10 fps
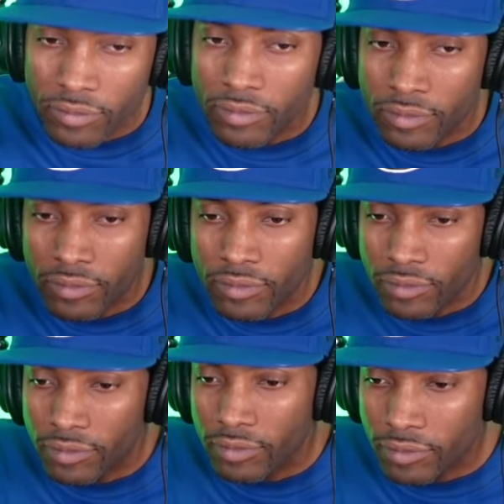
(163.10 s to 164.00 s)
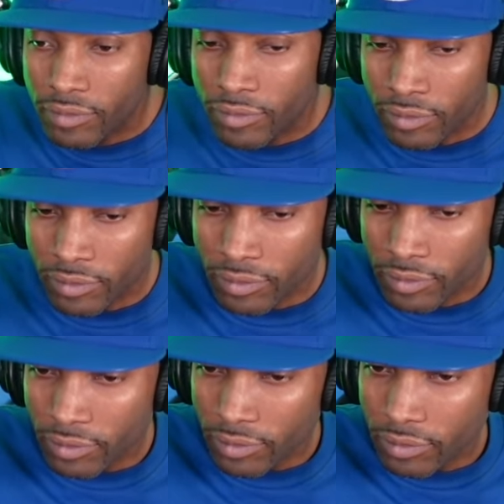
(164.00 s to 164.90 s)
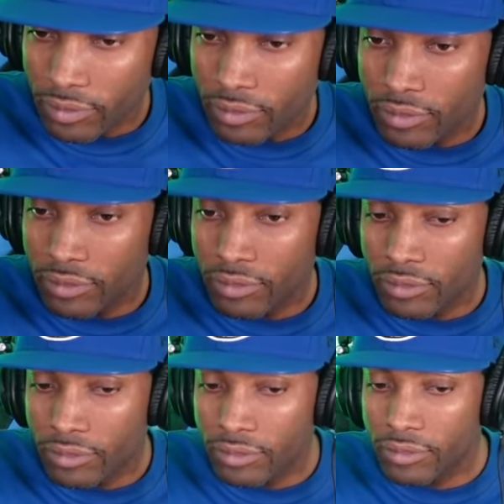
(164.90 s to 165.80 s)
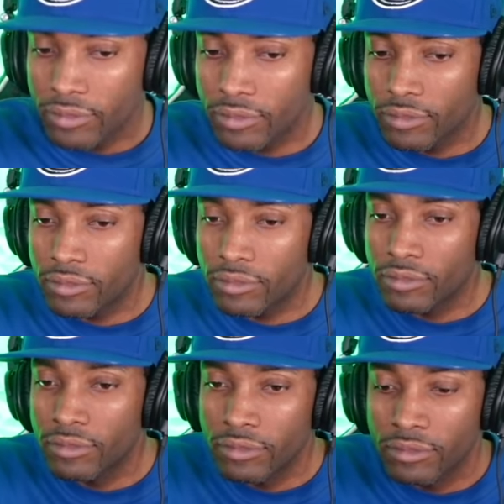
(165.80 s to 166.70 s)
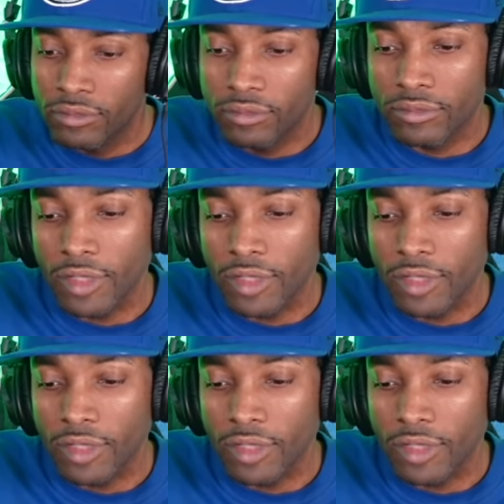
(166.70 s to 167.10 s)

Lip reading: This person isn't speaking.